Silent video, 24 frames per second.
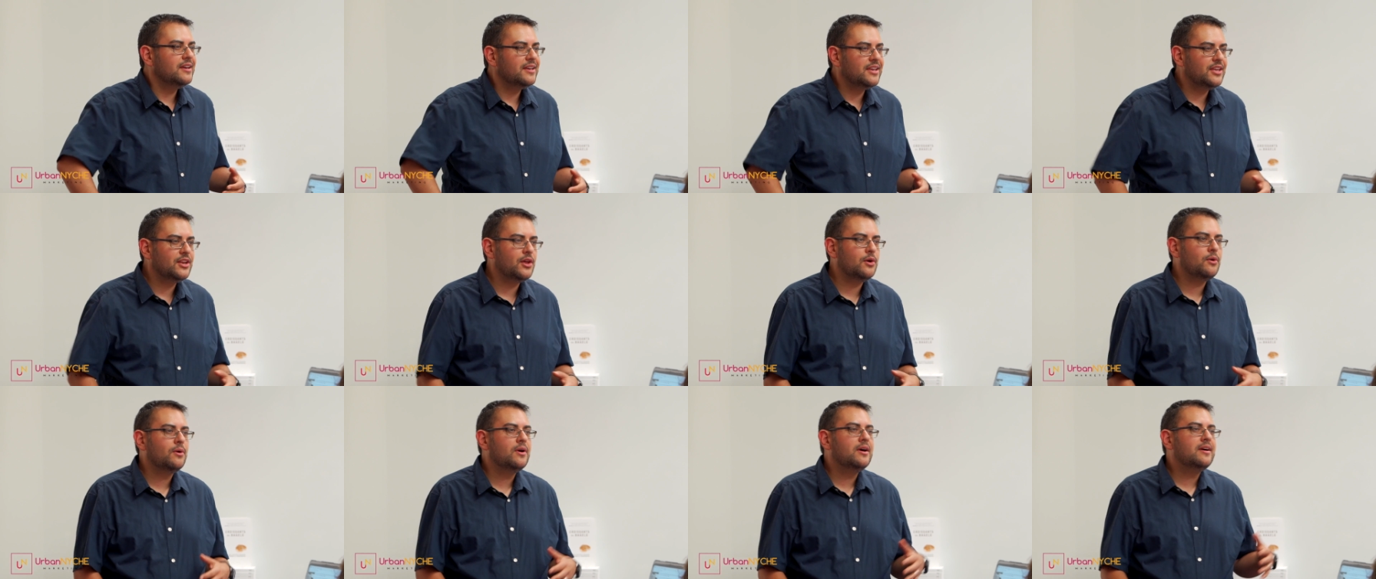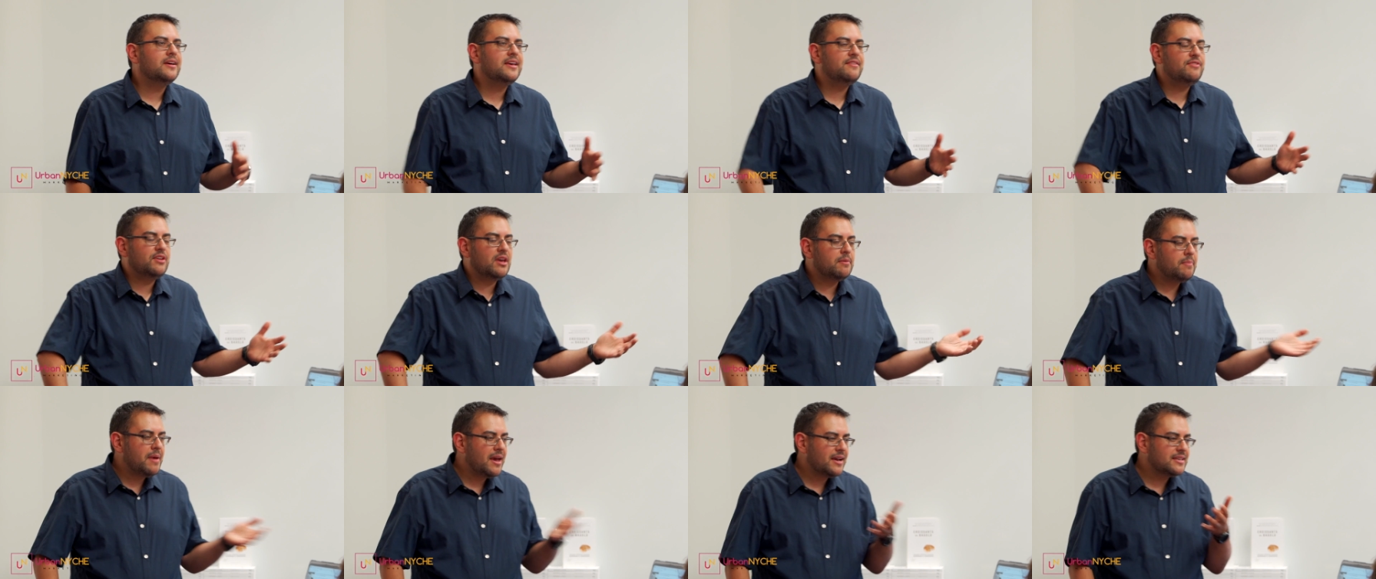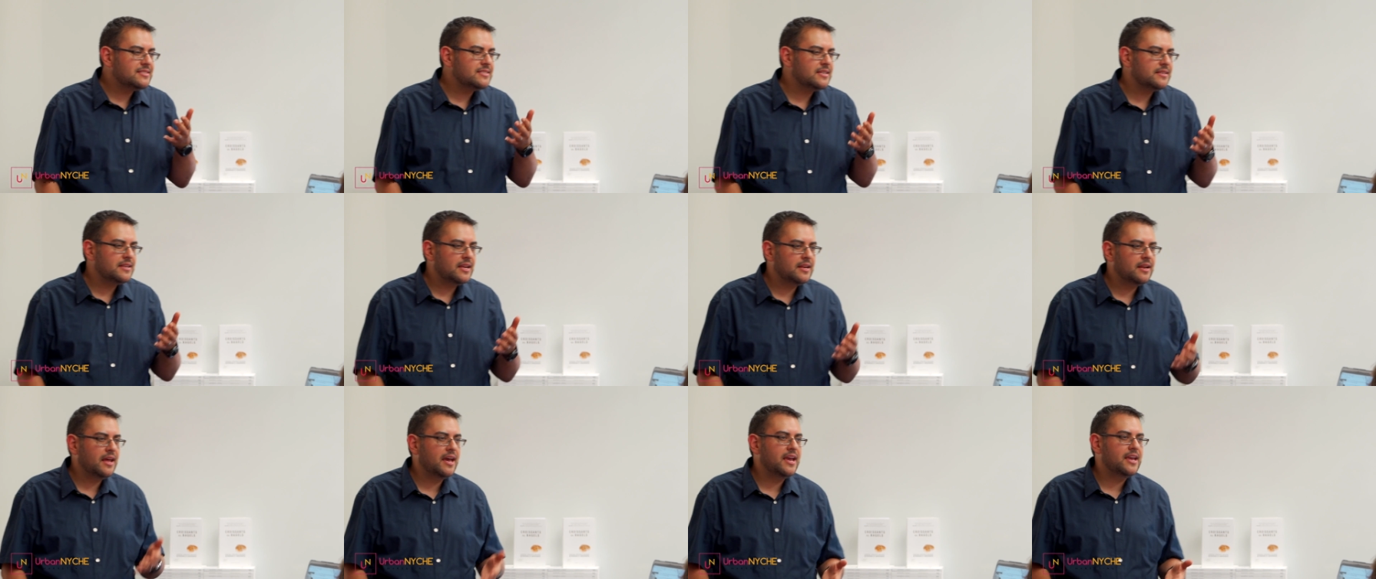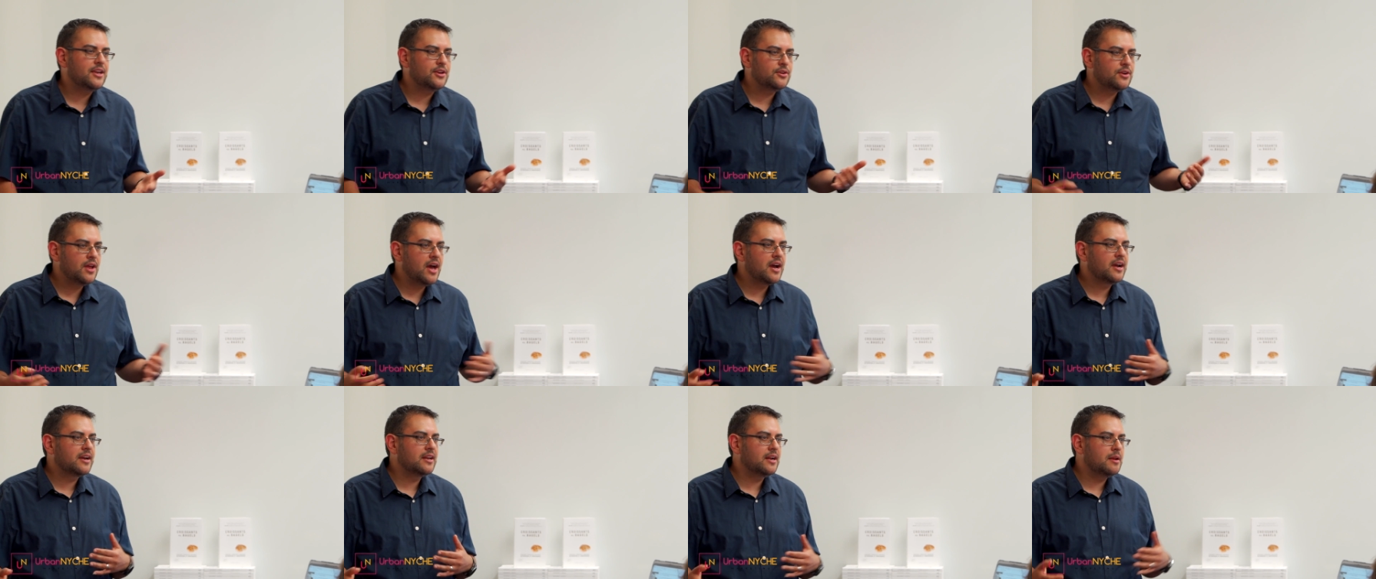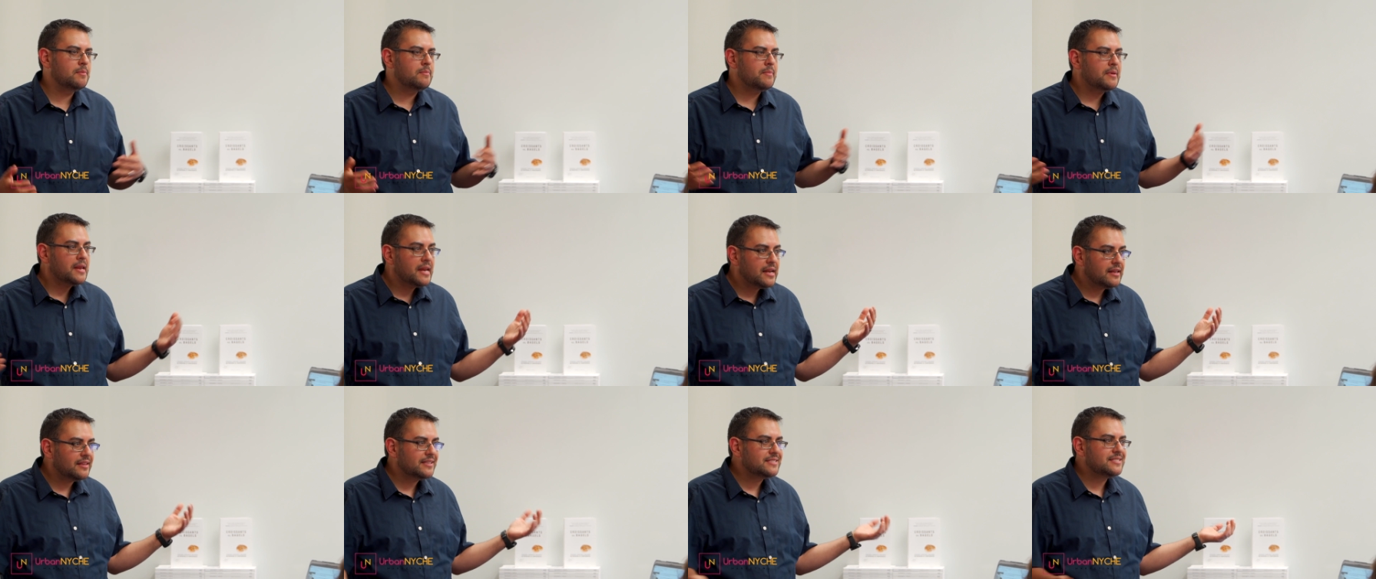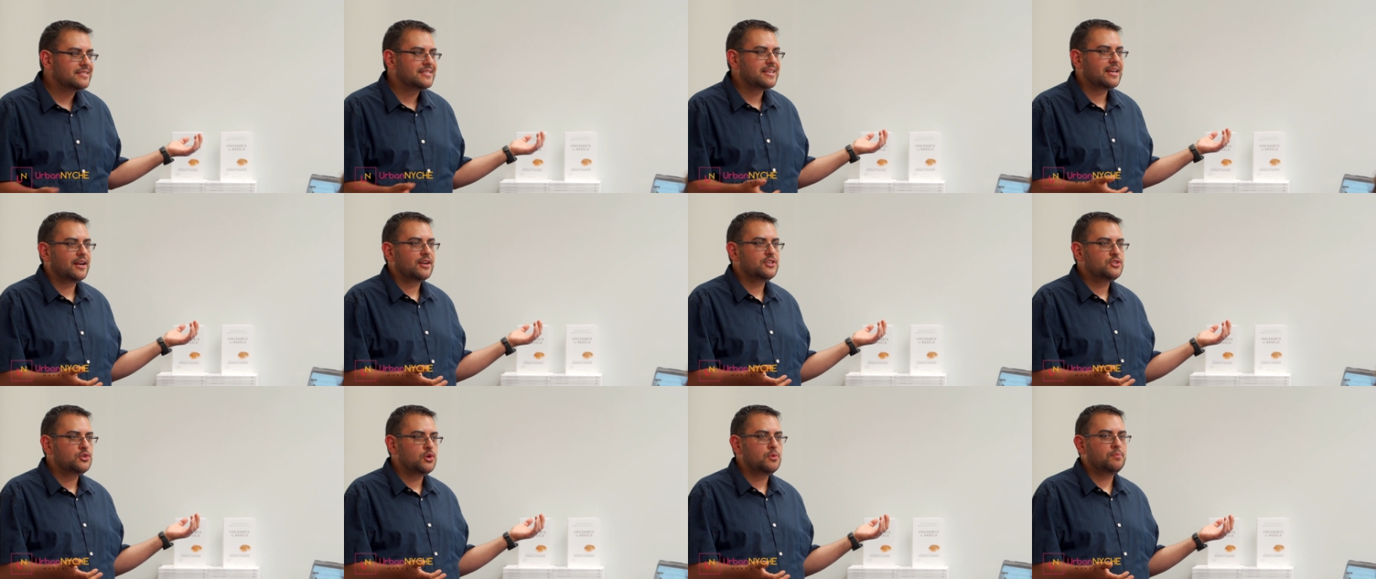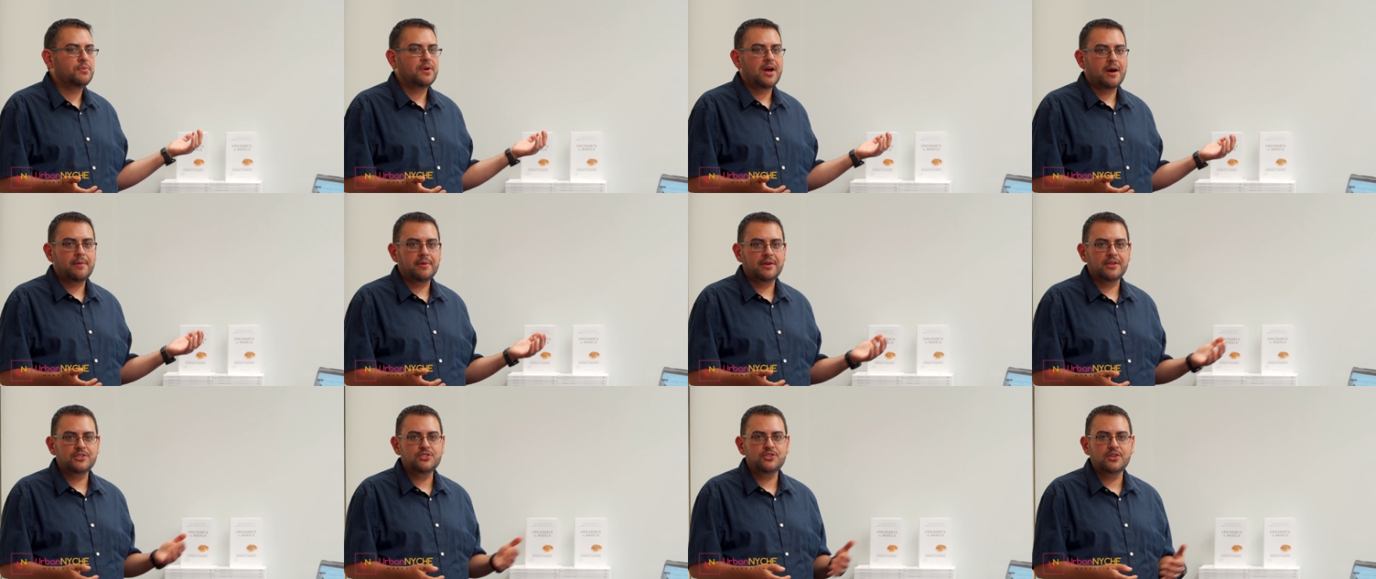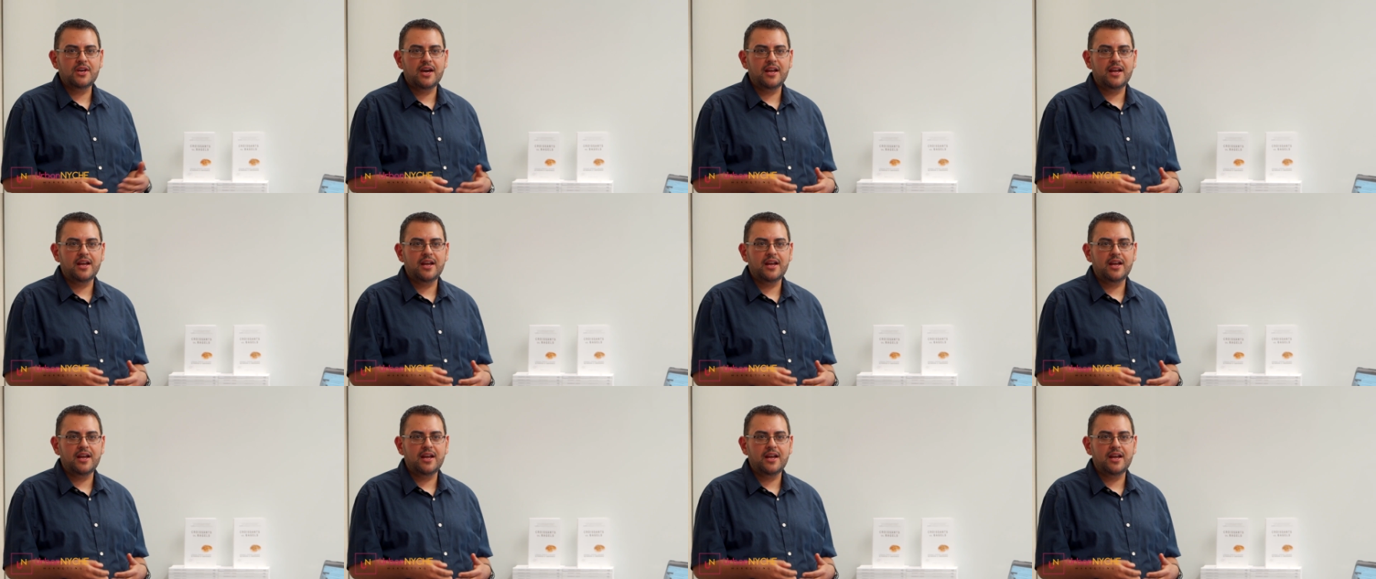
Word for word: you know, if you get back Sunday night, you're not gonna immediately sit down and do it probably because you